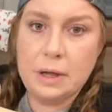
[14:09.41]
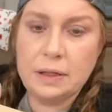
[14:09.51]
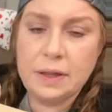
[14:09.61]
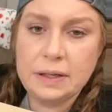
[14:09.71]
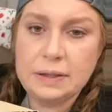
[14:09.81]

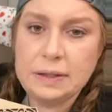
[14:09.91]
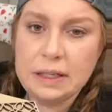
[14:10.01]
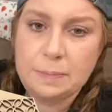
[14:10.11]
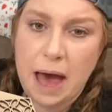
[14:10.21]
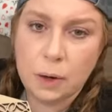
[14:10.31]
This
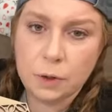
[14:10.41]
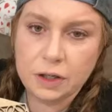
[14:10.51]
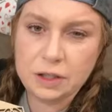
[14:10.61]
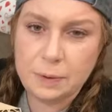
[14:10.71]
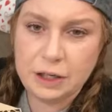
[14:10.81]
is
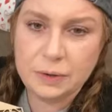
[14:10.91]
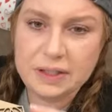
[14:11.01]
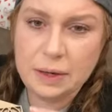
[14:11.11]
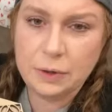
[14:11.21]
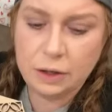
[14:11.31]
backwards, but you
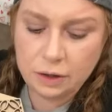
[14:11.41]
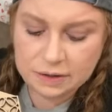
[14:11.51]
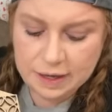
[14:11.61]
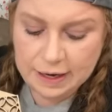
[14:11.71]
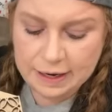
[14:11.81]
see what it
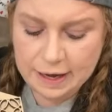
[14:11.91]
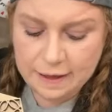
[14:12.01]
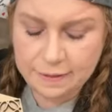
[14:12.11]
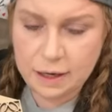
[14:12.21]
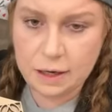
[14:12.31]
looks like.
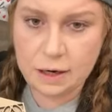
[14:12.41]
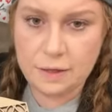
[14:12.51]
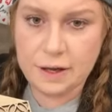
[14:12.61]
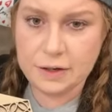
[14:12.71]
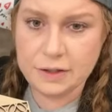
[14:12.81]
And then
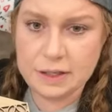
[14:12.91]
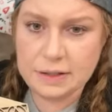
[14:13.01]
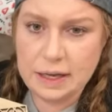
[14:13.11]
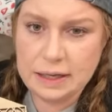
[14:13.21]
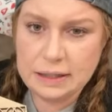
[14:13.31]
there's
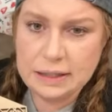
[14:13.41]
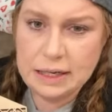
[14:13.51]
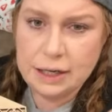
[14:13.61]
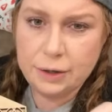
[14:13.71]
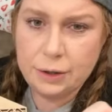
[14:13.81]
this like
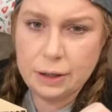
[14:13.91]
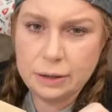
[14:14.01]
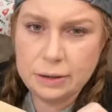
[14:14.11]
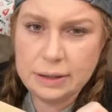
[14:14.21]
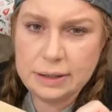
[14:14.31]
tiered
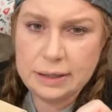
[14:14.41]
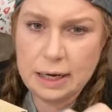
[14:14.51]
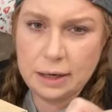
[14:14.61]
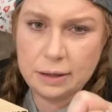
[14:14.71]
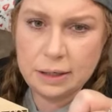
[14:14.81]

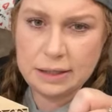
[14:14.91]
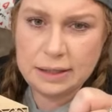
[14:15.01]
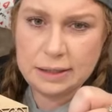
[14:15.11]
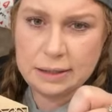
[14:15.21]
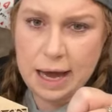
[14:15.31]
stand, it's
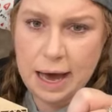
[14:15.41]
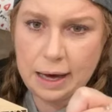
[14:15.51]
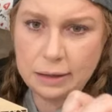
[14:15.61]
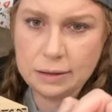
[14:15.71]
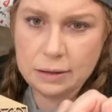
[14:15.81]

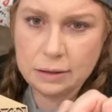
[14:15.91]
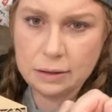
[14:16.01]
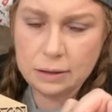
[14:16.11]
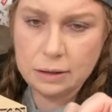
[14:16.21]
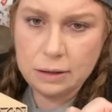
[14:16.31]
stacked,
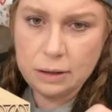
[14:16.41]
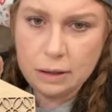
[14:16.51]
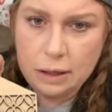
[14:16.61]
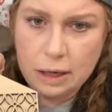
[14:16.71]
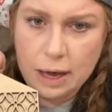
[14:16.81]

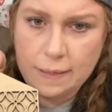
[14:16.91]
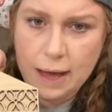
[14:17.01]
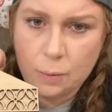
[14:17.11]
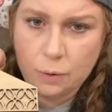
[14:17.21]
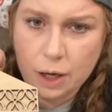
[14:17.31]
and
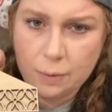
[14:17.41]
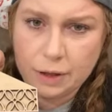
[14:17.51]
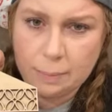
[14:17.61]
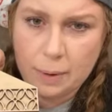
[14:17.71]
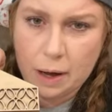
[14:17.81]
that will go
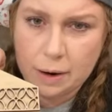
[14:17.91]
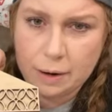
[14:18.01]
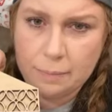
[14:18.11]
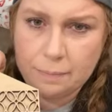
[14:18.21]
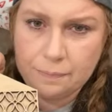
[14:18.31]
at the
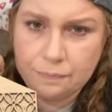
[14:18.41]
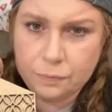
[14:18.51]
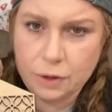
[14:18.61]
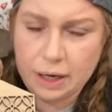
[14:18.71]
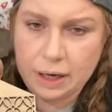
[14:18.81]
bottom.
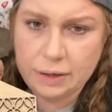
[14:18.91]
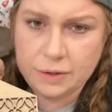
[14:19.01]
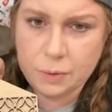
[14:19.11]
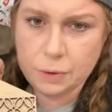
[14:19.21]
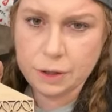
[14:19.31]
Okay,
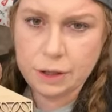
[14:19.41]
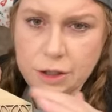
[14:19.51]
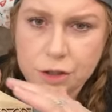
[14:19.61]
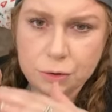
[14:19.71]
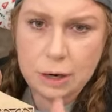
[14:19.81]
so we're gonna
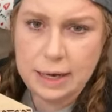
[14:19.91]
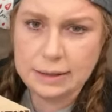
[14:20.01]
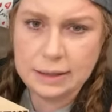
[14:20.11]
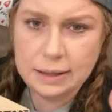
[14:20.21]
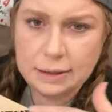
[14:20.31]

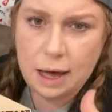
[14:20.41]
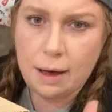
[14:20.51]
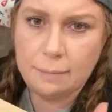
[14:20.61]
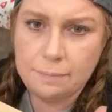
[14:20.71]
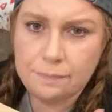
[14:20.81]
dress this
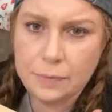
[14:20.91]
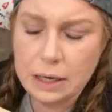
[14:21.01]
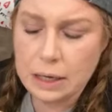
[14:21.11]
up.